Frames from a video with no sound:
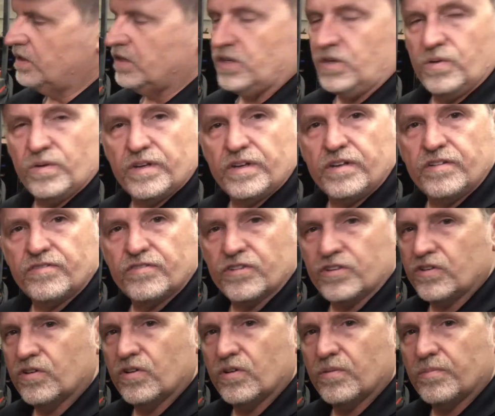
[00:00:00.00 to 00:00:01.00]
Unit is
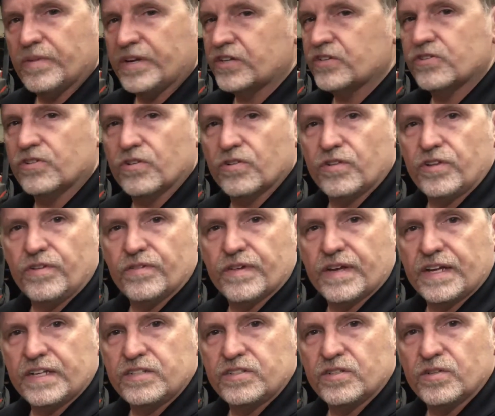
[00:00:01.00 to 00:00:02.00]
secure. Make sure you've
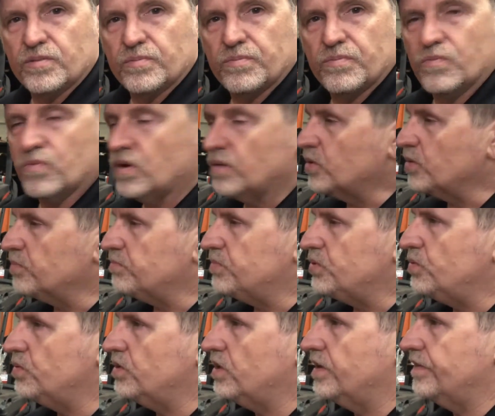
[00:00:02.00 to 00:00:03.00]
got your rubber
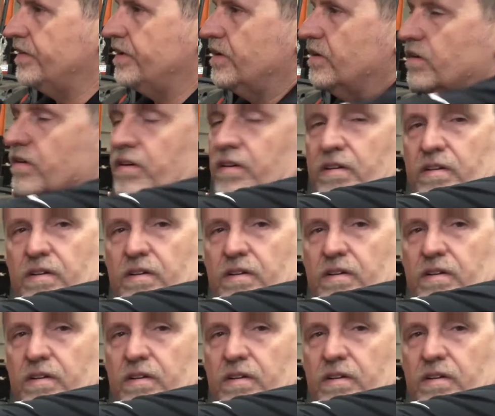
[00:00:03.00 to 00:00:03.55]
boot on there.